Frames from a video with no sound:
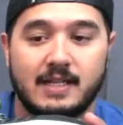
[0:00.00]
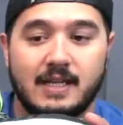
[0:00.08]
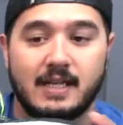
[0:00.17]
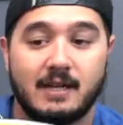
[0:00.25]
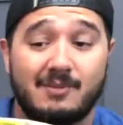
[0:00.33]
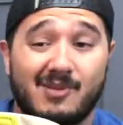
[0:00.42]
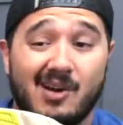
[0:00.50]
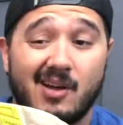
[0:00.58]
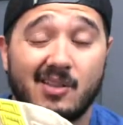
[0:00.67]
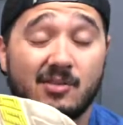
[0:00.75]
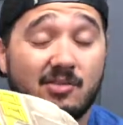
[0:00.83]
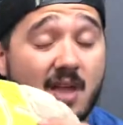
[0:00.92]

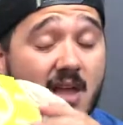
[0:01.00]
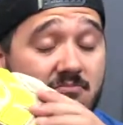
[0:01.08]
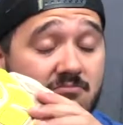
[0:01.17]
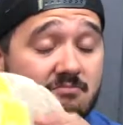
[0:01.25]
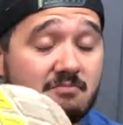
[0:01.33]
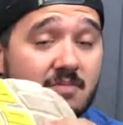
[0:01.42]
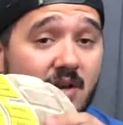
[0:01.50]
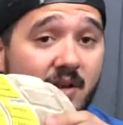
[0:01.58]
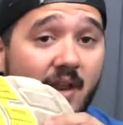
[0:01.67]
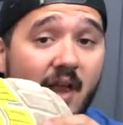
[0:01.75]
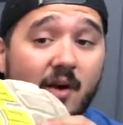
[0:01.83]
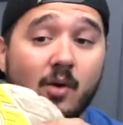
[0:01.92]
Other than that,
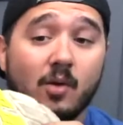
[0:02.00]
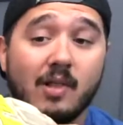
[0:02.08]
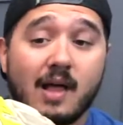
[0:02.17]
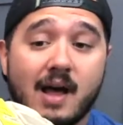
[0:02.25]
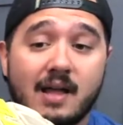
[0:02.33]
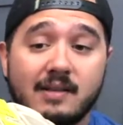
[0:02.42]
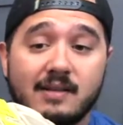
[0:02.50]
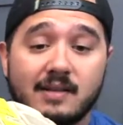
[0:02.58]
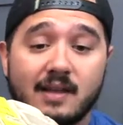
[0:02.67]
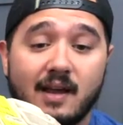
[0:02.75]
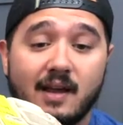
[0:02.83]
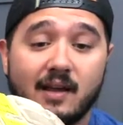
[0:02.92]
not a whole lot.
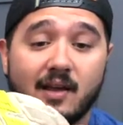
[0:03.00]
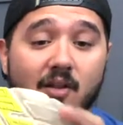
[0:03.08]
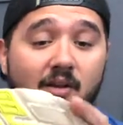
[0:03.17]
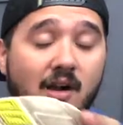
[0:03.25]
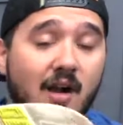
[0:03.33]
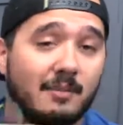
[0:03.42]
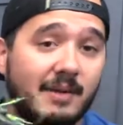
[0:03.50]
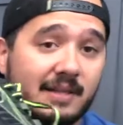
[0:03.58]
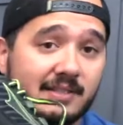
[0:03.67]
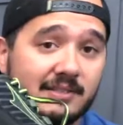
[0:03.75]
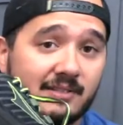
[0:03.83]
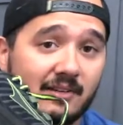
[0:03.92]
Color
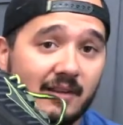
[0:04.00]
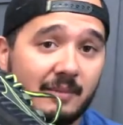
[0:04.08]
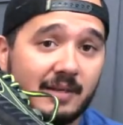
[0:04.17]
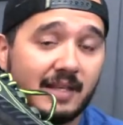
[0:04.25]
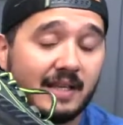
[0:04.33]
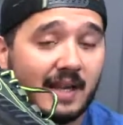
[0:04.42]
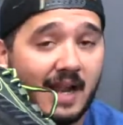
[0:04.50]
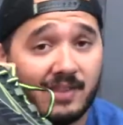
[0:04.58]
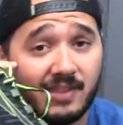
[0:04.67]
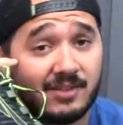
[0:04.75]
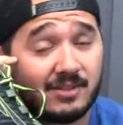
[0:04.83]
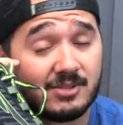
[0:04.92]
combinations are limited. I
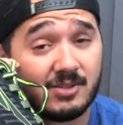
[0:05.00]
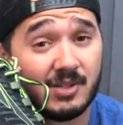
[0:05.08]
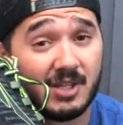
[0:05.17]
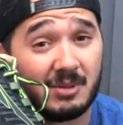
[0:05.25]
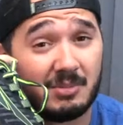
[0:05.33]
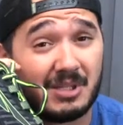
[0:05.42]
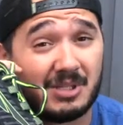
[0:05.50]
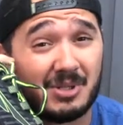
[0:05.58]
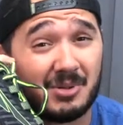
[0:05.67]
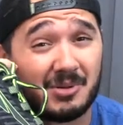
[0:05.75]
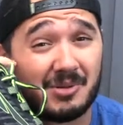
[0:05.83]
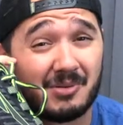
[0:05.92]
think there's only going to be
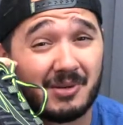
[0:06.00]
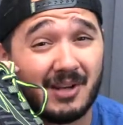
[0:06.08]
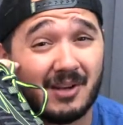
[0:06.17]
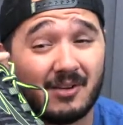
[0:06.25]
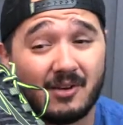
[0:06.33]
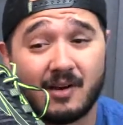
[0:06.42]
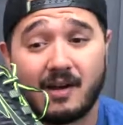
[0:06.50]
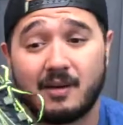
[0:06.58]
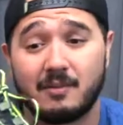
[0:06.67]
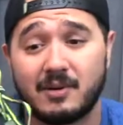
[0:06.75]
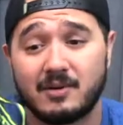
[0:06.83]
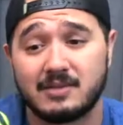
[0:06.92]
2 or 3 color
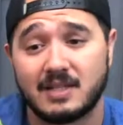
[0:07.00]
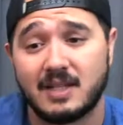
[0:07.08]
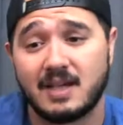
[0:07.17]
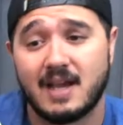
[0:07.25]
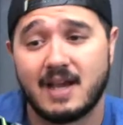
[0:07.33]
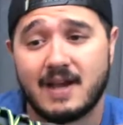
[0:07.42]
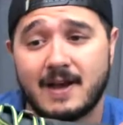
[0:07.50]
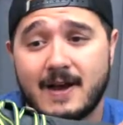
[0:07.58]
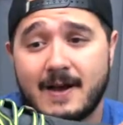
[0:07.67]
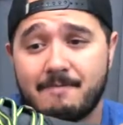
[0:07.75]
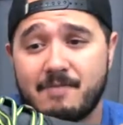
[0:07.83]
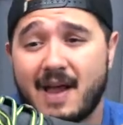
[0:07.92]
combos.
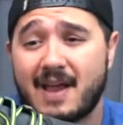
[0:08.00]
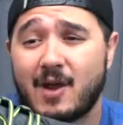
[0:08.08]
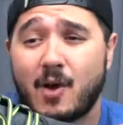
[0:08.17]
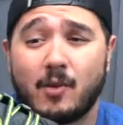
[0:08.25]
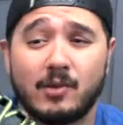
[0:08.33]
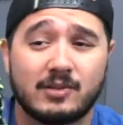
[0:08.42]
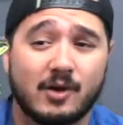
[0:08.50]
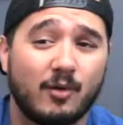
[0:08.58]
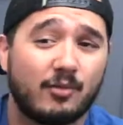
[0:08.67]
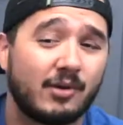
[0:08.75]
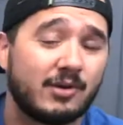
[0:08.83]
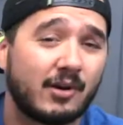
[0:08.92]
I always go
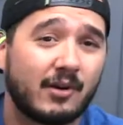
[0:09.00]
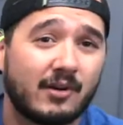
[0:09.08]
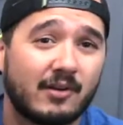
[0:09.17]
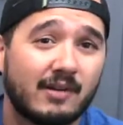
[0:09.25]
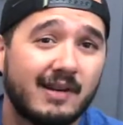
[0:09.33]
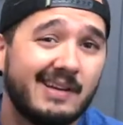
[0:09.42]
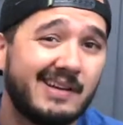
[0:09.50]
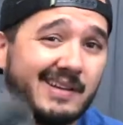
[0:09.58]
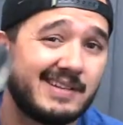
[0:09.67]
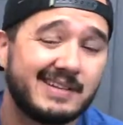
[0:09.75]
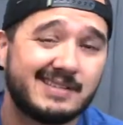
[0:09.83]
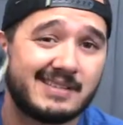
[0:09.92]
for a darker
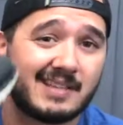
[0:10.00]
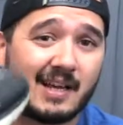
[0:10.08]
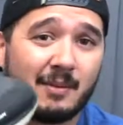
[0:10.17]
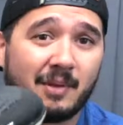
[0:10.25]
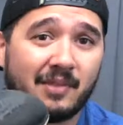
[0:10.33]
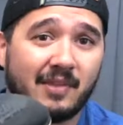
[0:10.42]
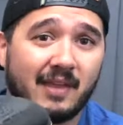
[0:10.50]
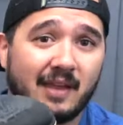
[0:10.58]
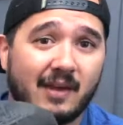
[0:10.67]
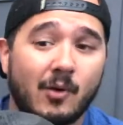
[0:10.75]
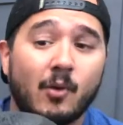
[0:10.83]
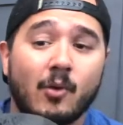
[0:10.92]
neon, it's just kind of my
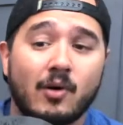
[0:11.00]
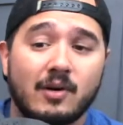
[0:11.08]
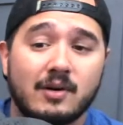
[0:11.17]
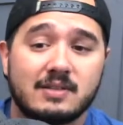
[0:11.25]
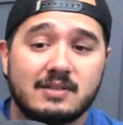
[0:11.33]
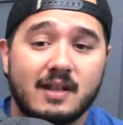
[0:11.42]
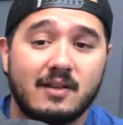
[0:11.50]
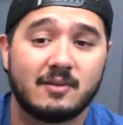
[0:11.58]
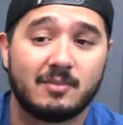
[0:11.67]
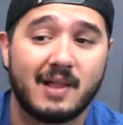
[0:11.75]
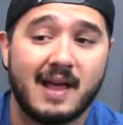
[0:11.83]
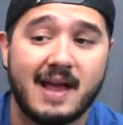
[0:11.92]
thing, or a
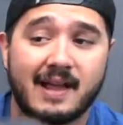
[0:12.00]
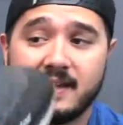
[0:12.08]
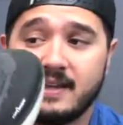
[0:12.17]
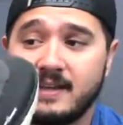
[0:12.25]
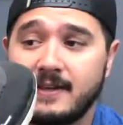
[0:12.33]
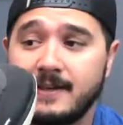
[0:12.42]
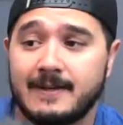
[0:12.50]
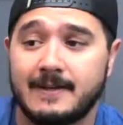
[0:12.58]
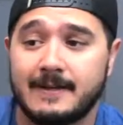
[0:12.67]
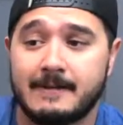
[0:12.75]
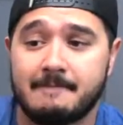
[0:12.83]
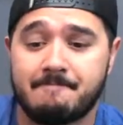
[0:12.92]
solid black.
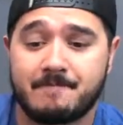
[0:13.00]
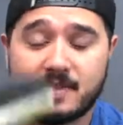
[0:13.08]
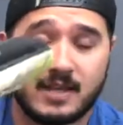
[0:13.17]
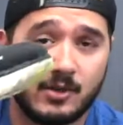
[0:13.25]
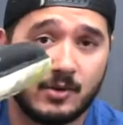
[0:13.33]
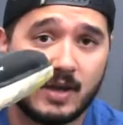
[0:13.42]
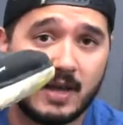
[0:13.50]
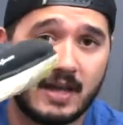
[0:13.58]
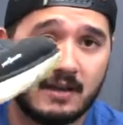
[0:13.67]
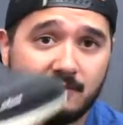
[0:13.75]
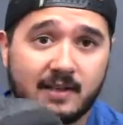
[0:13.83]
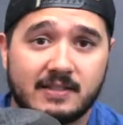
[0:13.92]
They do
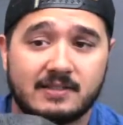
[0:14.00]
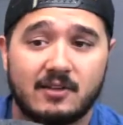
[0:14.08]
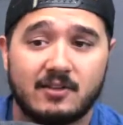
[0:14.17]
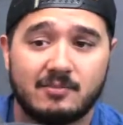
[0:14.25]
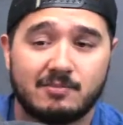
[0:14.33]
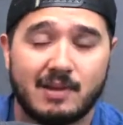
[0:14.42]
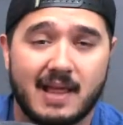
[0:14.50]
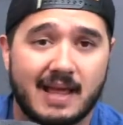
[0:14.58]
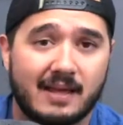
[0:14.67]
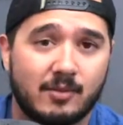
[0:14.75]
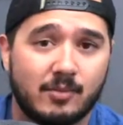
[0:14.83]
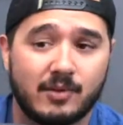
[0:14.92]
have a solid
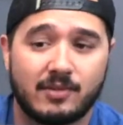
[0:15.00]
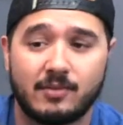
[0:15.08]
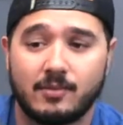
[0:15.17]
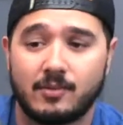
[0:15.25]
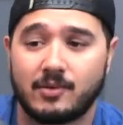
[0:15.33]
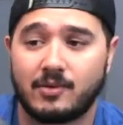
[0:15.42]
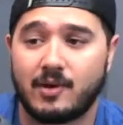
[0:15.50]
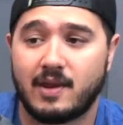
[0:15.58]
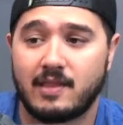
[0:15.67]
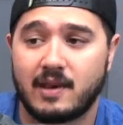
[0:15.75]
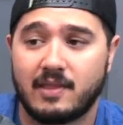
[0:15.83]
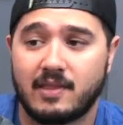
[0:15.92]
black with
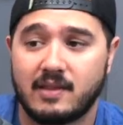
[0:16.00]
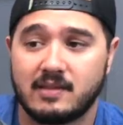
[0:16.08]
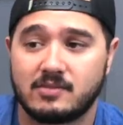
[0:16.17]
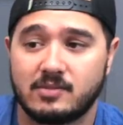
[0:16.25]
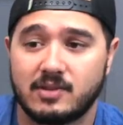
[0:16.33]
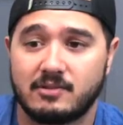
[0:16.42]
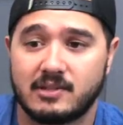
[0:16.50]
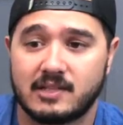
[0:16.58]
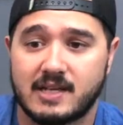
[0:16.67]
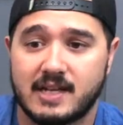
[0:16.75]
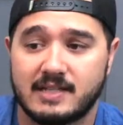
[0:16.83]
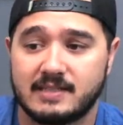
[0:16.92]
gray that I think is really,
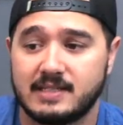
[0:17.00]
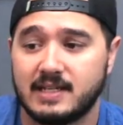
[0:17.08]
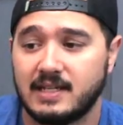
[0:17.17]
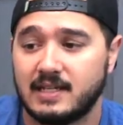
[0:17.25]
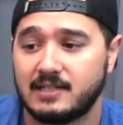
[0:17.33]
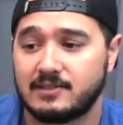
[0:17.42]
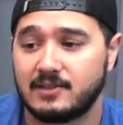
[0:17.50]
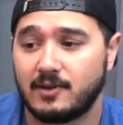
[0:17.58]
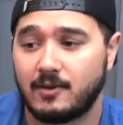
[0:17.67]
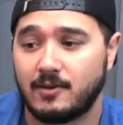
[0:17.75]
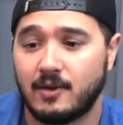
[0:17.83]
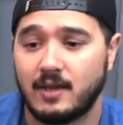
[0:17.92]
really nice.
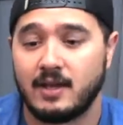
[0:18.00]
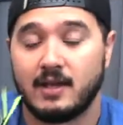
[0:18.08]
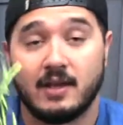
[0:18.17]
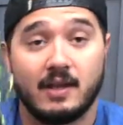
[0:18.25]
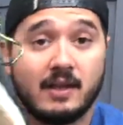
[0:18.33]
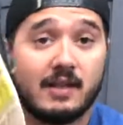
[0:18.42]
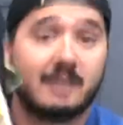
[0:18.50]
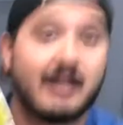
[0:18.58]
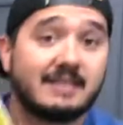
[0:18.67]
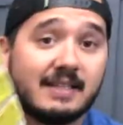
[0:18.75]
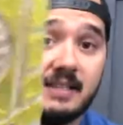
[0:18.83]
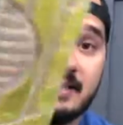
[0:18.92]
So
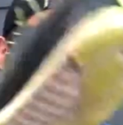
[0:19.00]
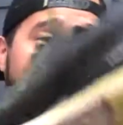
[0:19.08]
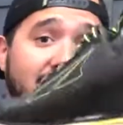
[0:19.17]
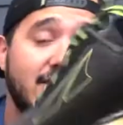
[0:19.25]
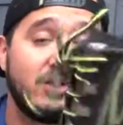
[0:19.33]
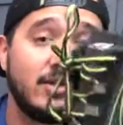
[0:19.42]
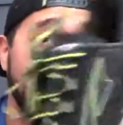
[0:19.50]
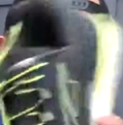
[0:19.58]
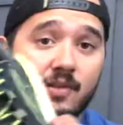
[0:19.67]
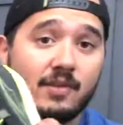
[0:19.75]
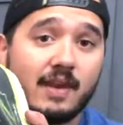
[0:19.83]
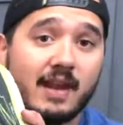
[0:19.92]
that's it. Stay
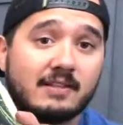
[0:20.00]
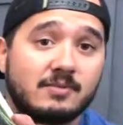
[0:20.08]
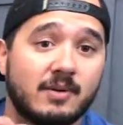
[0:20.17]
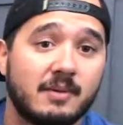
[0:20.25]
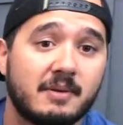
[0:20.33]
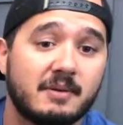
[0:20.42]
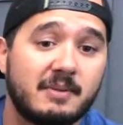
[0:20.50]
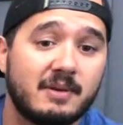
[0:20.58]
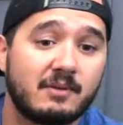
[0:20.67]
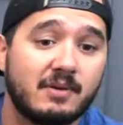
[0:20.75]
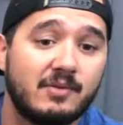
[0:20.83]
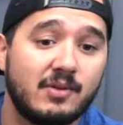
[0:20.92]
tuned. The next one I'm going to be
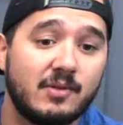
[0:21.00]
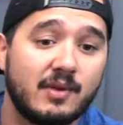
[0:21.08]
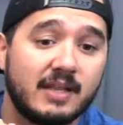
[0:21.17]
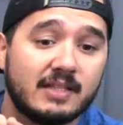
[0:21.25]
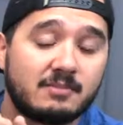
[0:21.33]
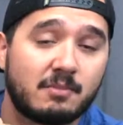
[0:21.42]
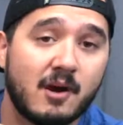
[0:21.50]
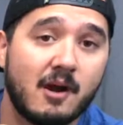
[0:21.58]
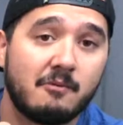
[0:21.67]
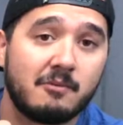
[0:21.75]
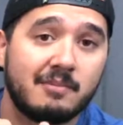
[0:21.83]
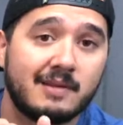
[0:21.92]
reviewing is
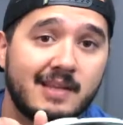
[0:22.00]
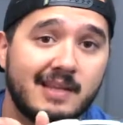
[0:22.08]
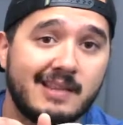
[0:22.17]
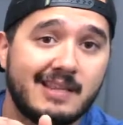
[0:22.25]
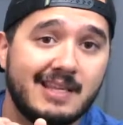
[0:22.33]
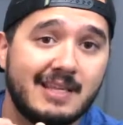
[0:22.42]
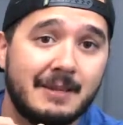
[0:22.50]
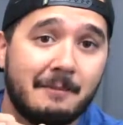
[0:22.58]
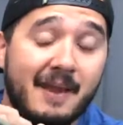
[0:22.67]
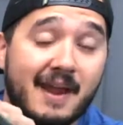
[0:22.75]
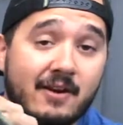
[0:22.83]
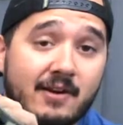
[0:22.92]
probably the
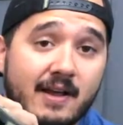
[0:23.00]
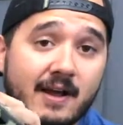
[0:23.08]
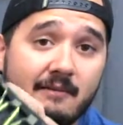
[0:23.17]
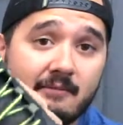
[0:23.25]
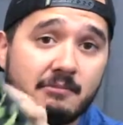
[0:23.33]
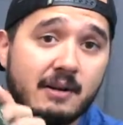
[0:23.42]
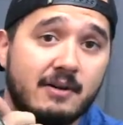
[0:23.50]
Paradigm.